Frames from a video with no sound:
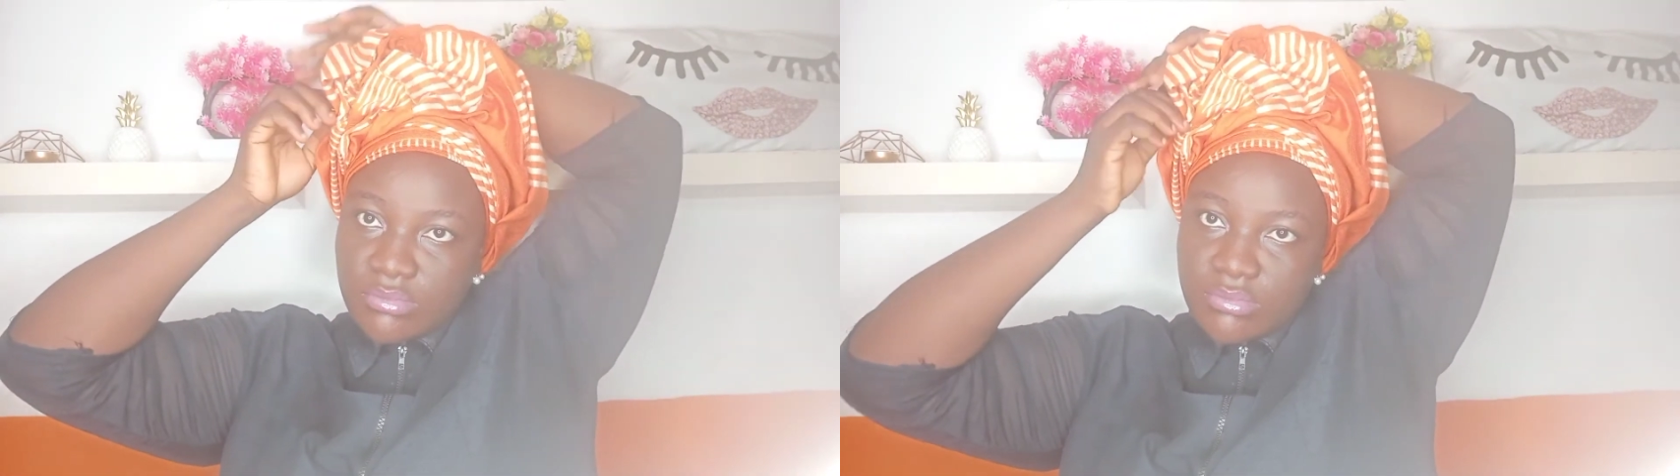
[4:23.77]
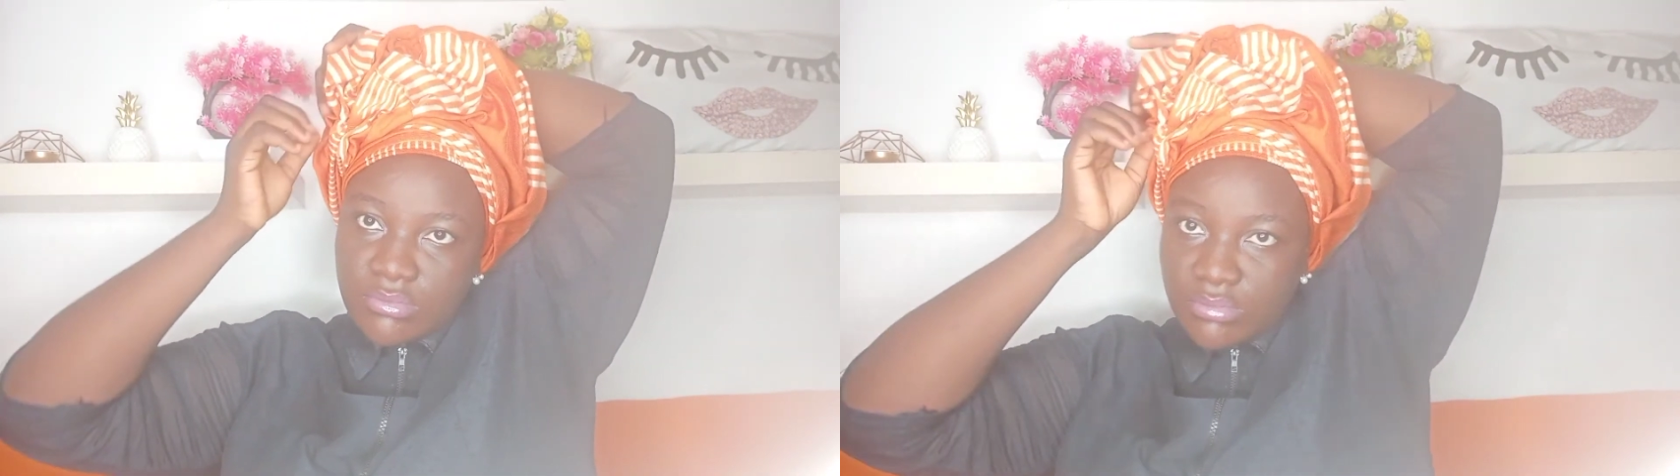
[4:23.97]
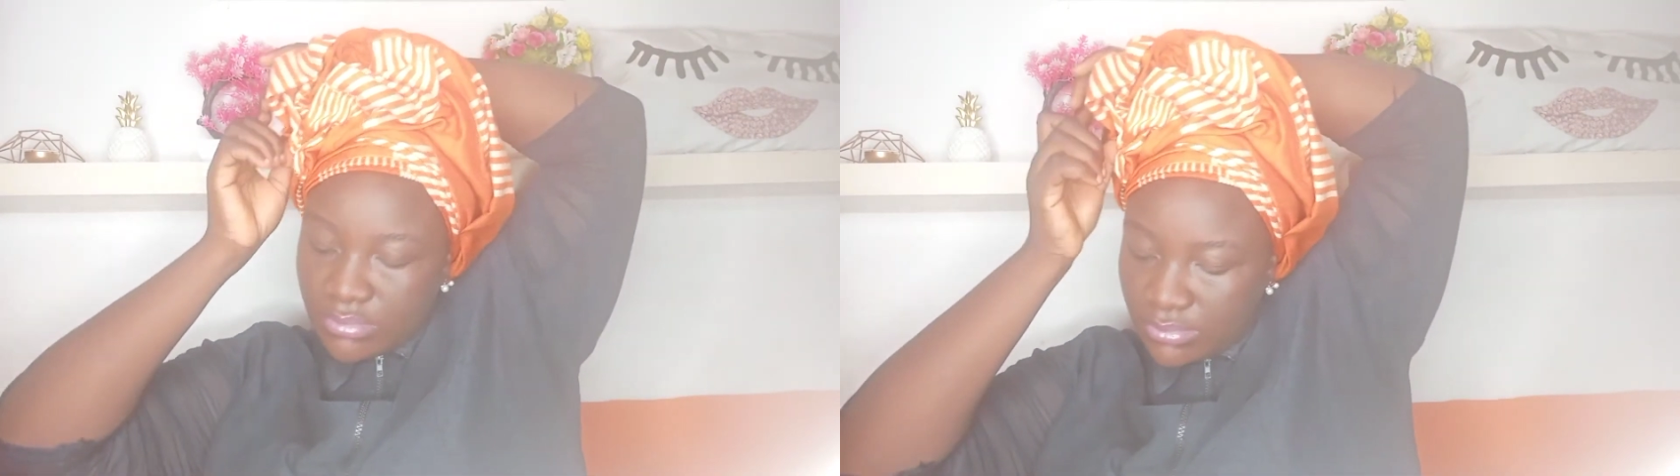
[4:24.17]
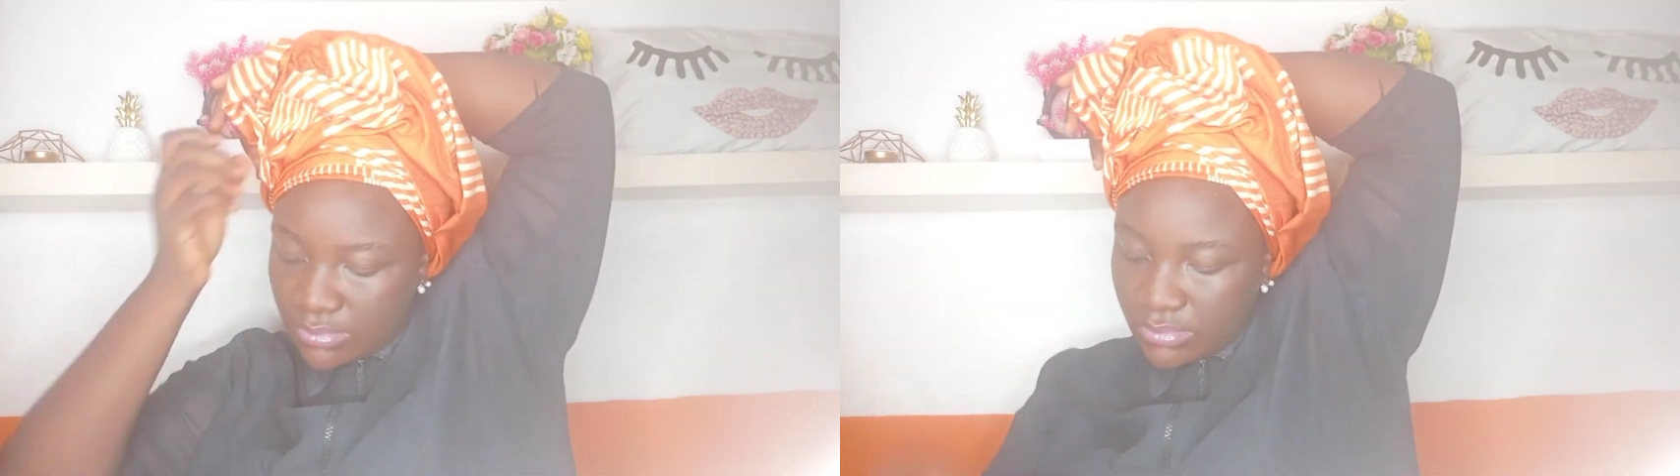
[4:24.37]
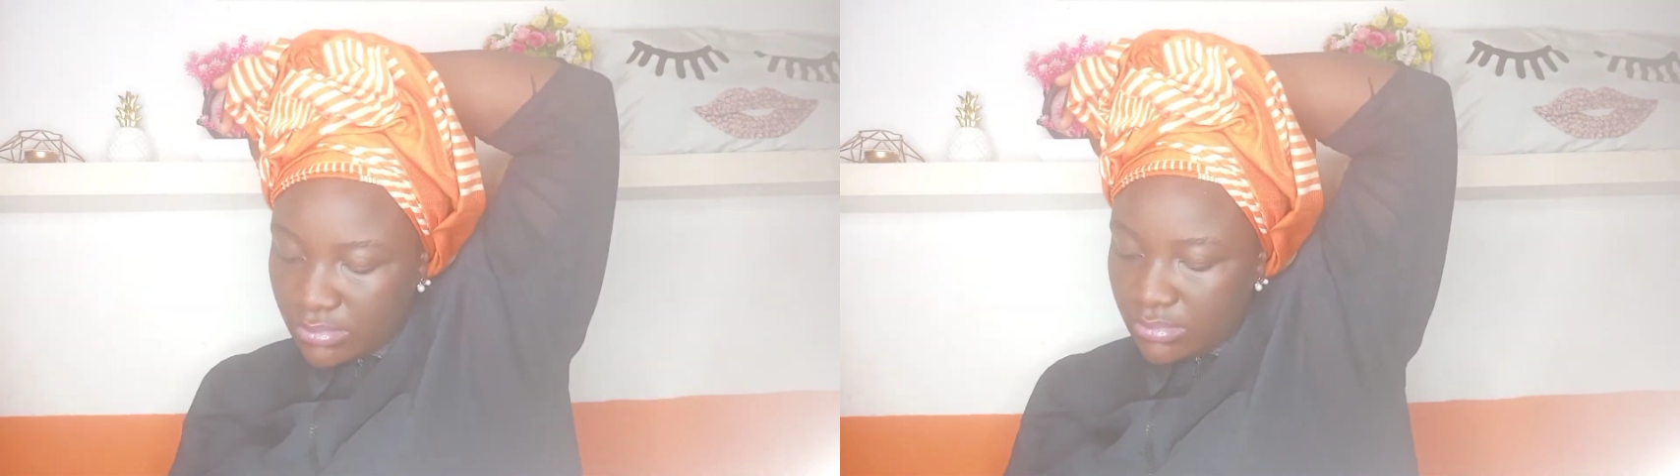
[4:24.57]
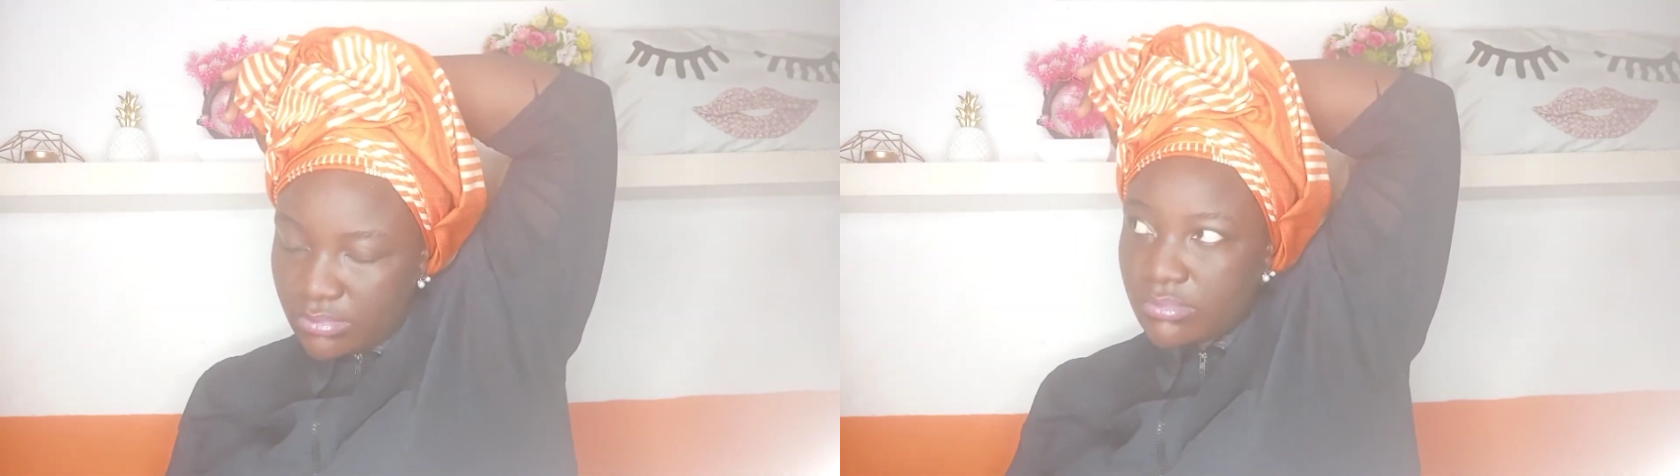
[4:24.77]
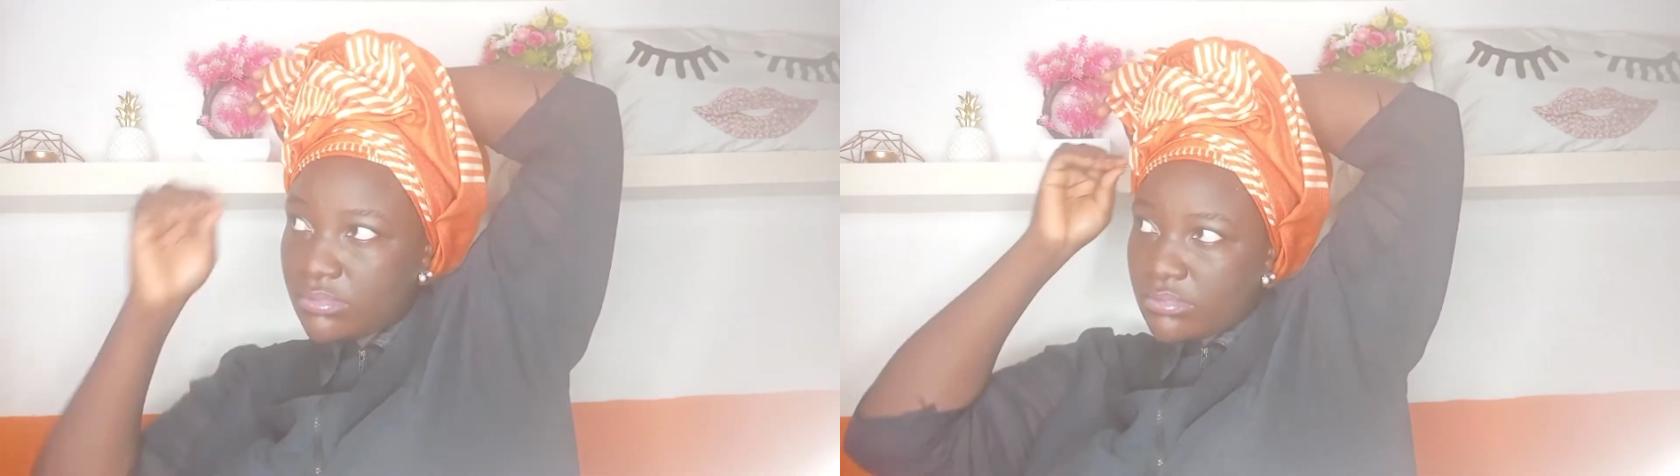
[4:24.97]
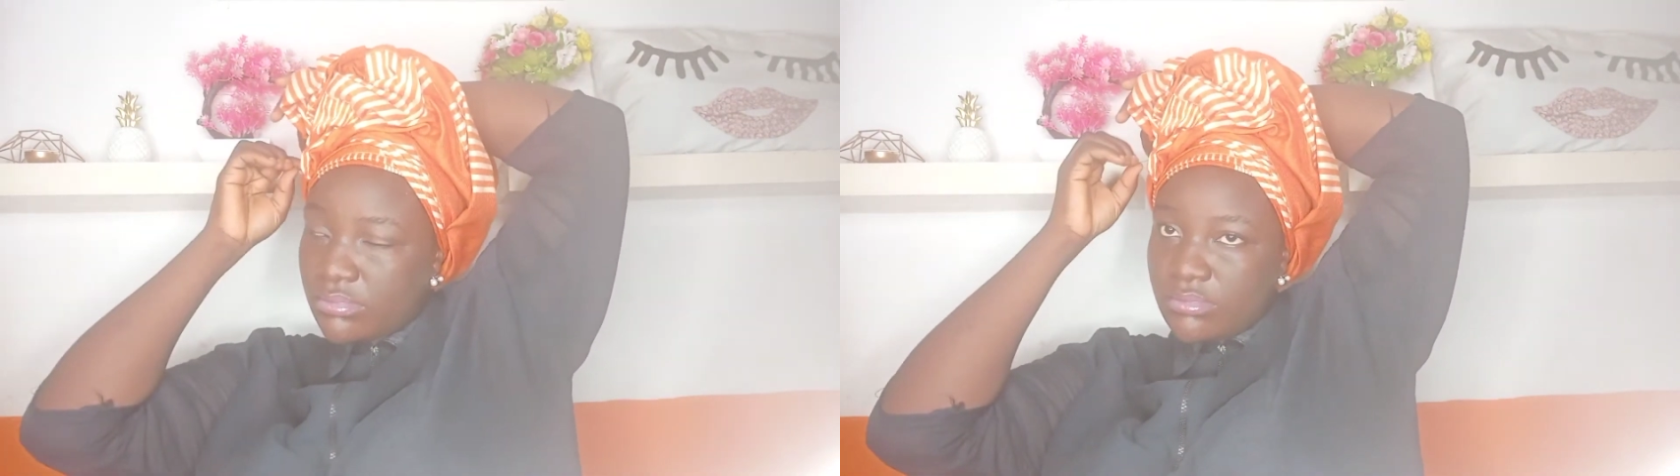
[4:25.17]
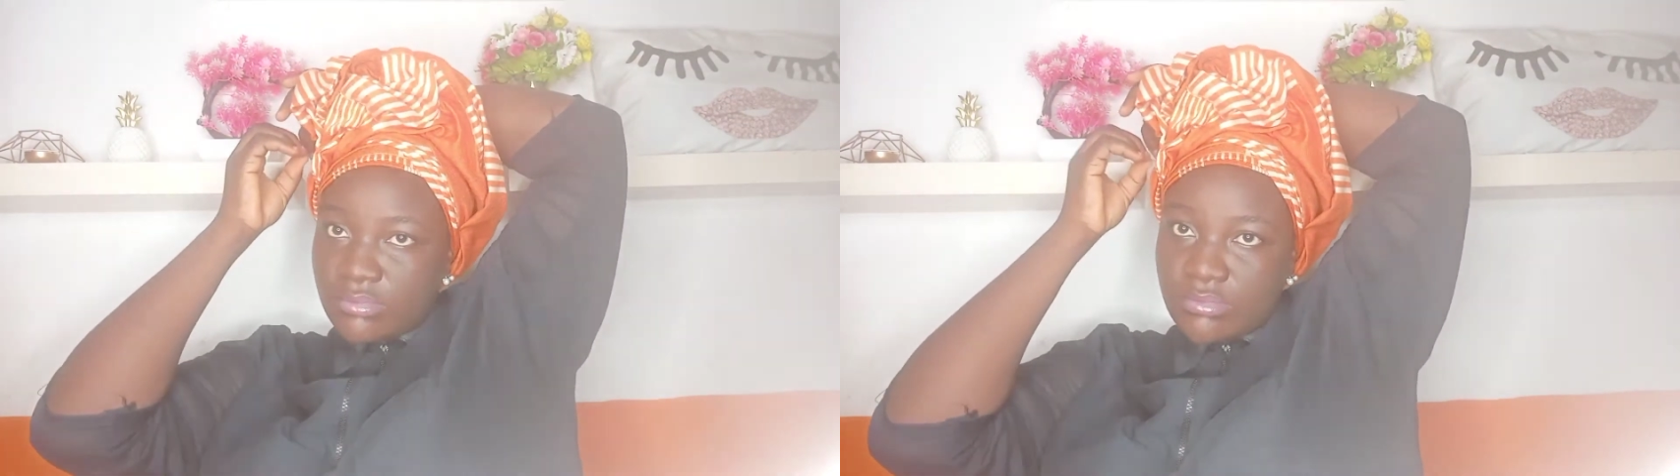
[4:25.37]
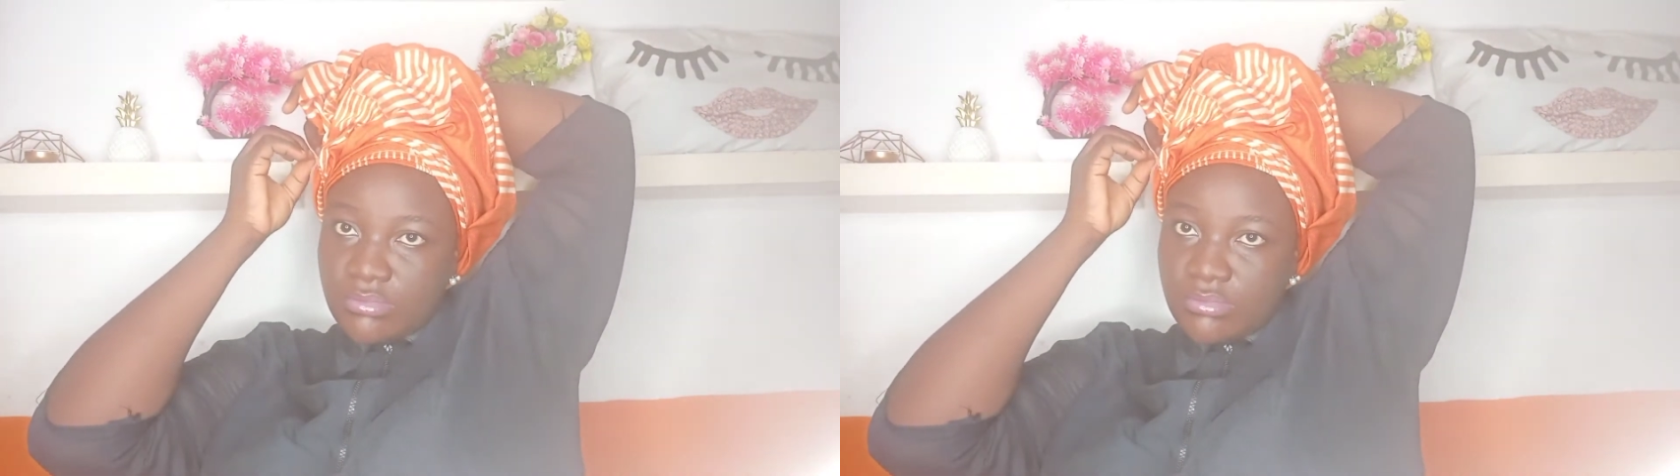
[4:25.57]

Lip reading: Please, I really appreciate it.